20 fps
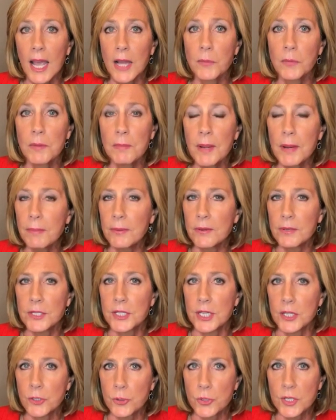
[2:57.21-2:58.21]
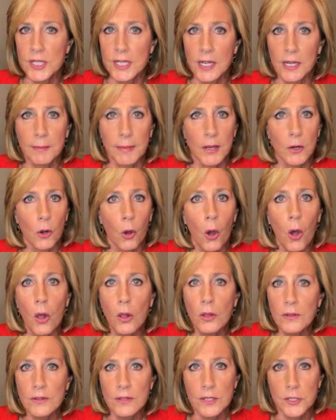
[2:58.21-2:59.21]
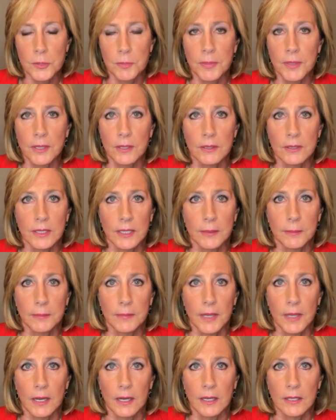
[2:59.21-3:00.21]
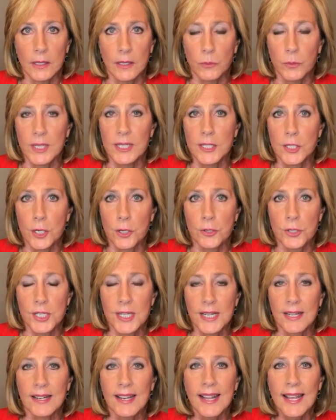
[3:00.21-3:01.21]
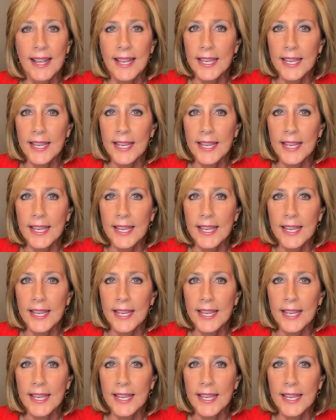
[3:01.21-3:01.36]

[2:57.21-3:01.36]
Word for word: and remember, it's interesting about all of this bill that uh, that we need to understand.